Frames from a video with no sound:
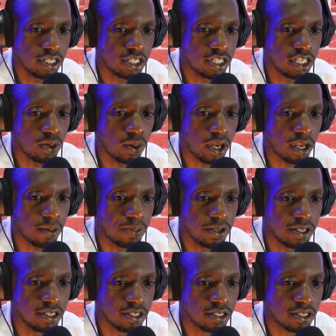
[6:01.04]
let's see what
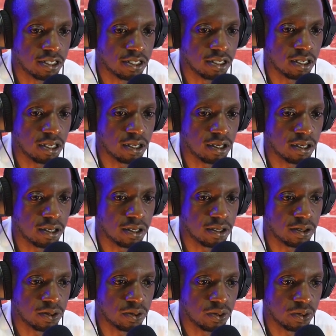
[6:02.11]
happens
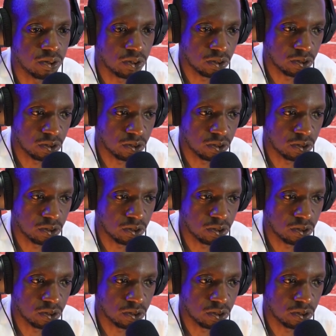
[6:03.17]
uh,